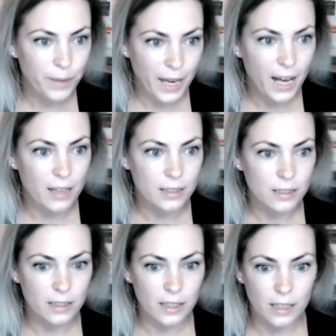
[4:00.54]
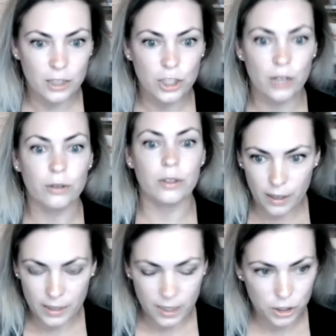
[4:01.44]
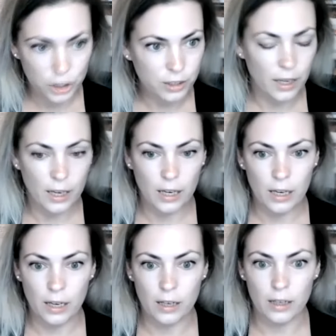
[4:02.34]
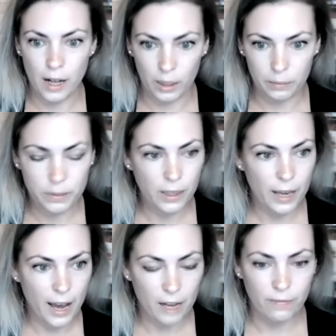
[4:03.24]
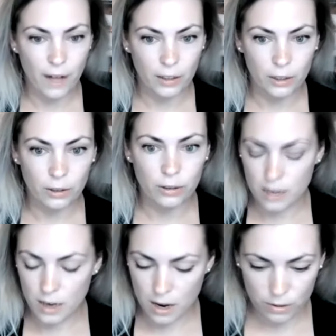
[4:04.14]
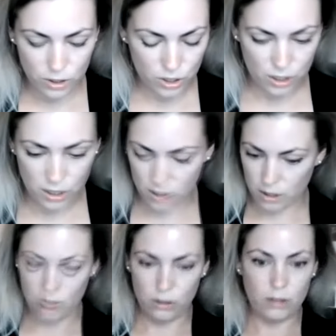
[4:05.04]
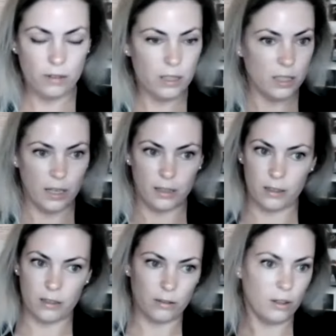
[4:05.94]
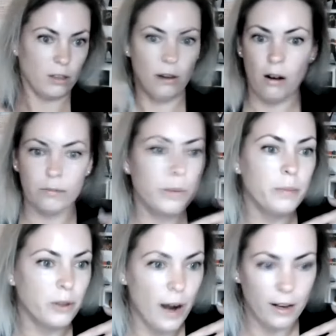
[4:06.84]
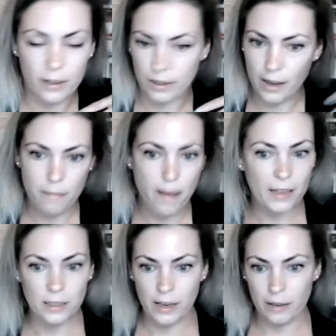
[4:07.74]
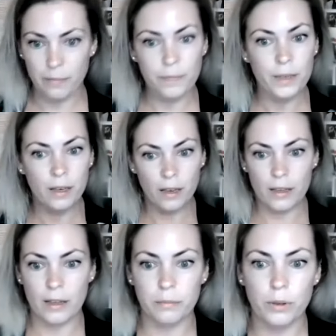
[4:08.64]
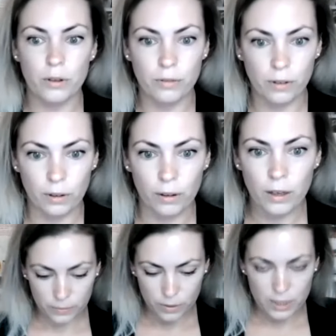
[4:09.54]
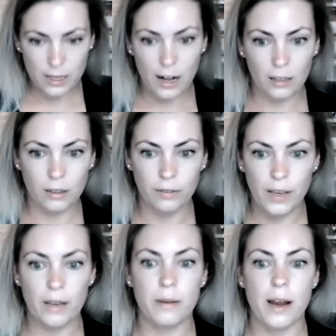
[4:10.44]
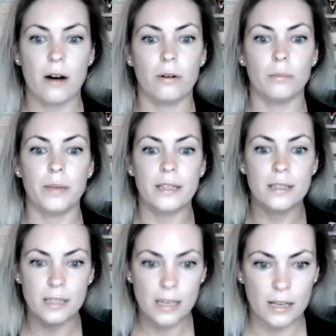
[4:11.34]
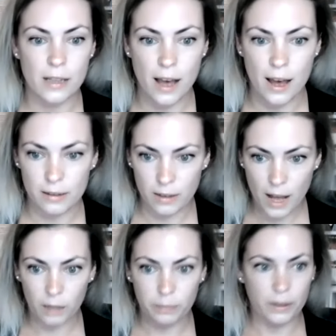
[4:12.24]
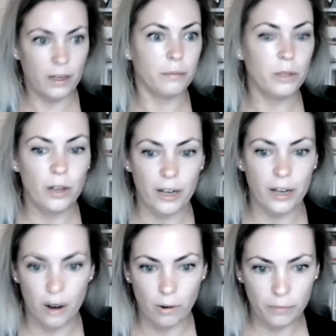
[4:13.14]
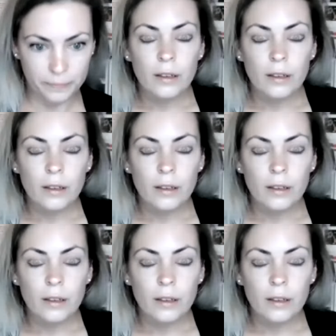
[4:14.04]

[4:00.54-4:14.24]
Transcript: because he showed attention, he helped, he added value. It was just in the universe that, you know, the law of boomerang, it came back to him. And that beautiful result of him now being seen and helping the community grow.